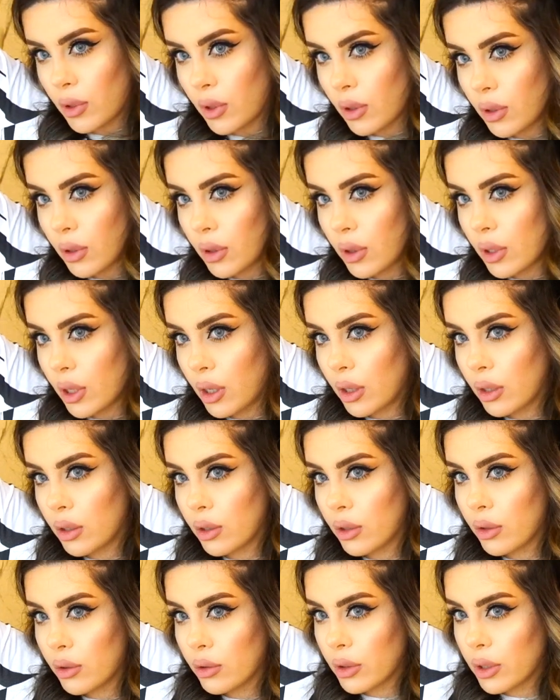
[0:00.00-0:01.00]
And
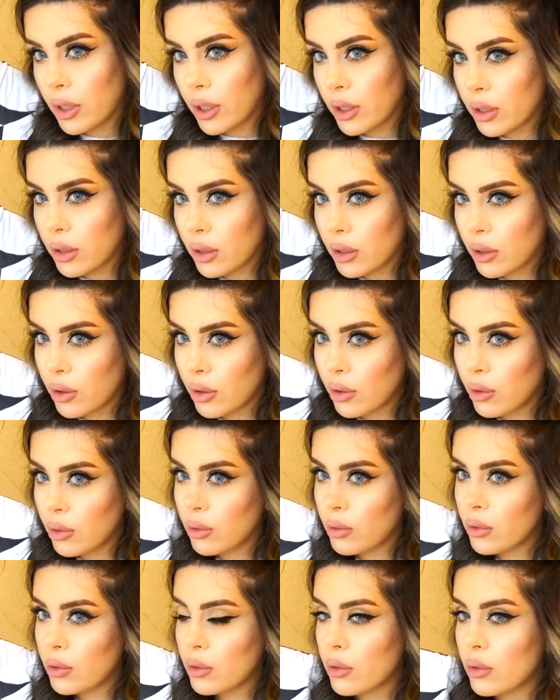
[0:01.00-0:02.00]
then you let it
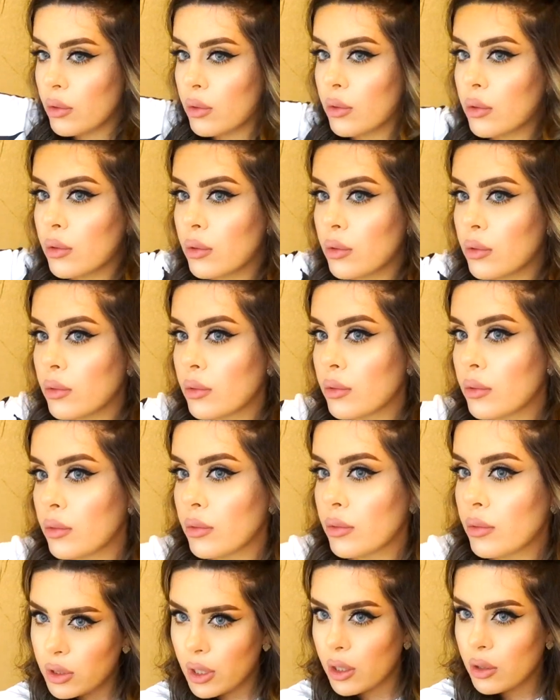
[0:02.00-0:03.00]
go.
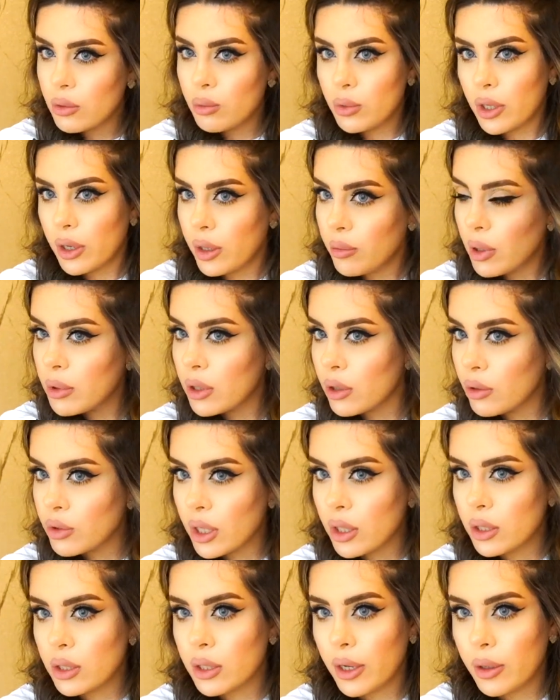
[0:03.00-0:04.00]
Second time, I'm gonna go
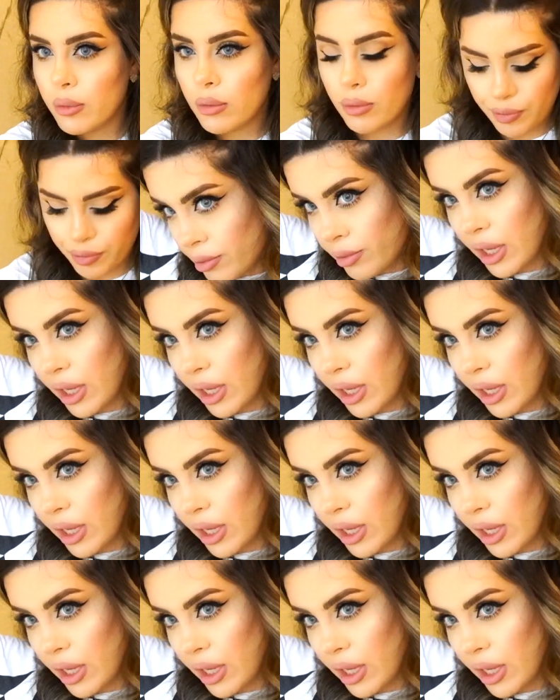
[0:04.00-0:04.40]
second time.